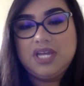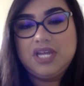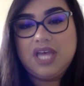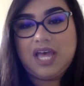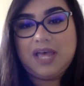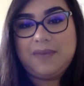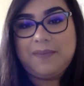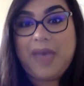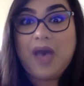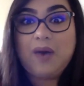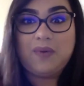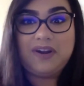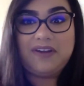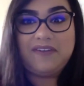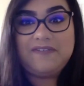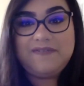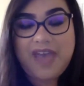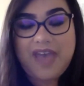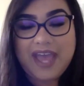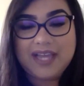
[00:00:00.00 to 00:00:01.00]
how it
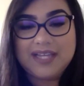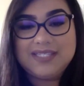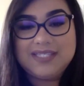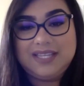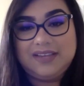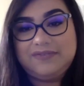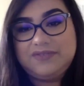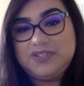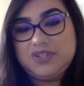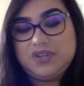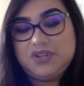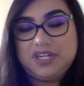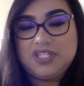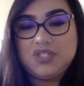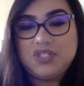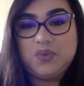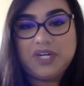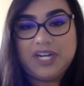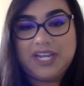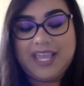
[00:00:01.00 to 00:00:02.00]
affects if
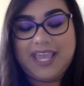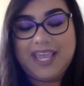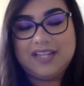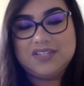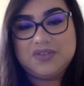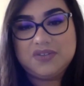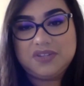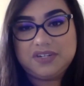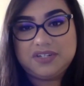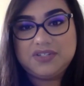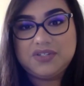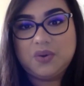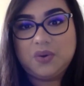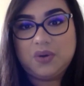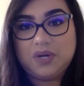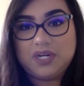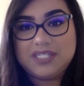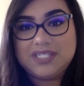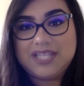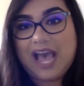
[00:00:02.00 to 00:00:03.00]
students were to cancel their
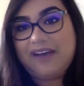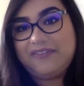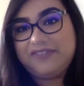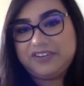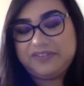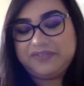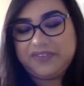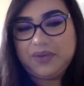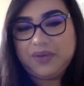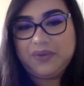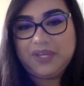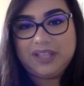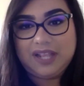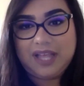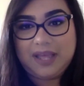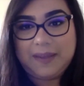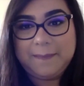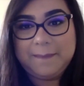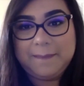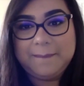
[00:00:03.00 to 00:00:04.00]
scores after viewing
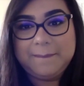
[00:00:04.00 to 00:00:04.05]
them?